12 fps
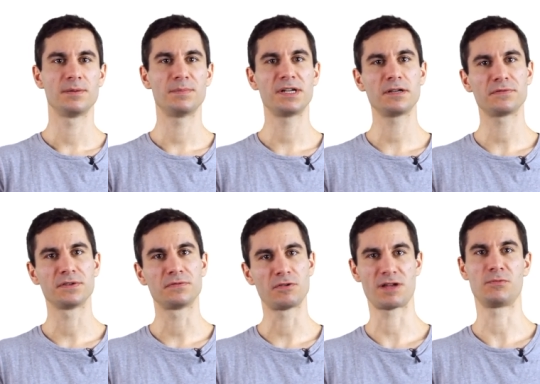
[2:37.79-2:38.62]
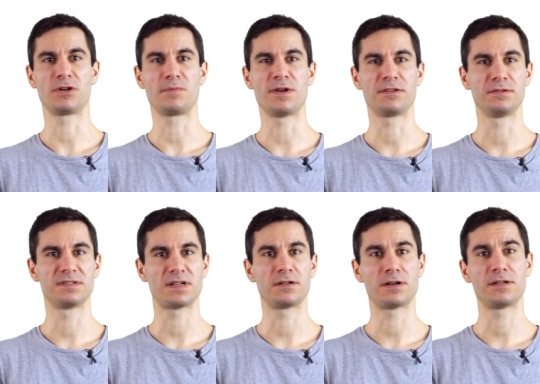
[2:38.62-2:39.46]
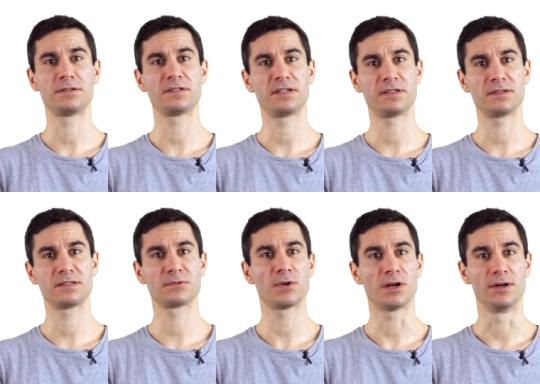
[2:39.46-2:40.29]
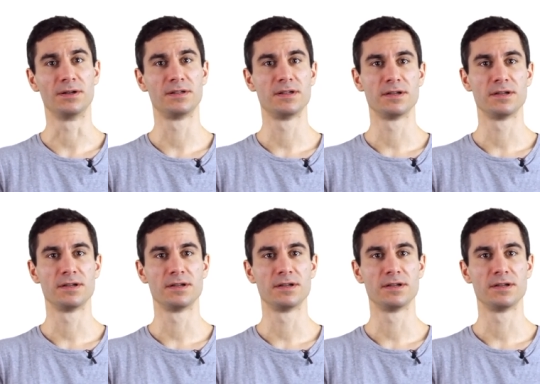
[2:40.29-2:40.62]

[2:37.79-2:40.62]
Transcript: Many of the framework methods are annotated as well,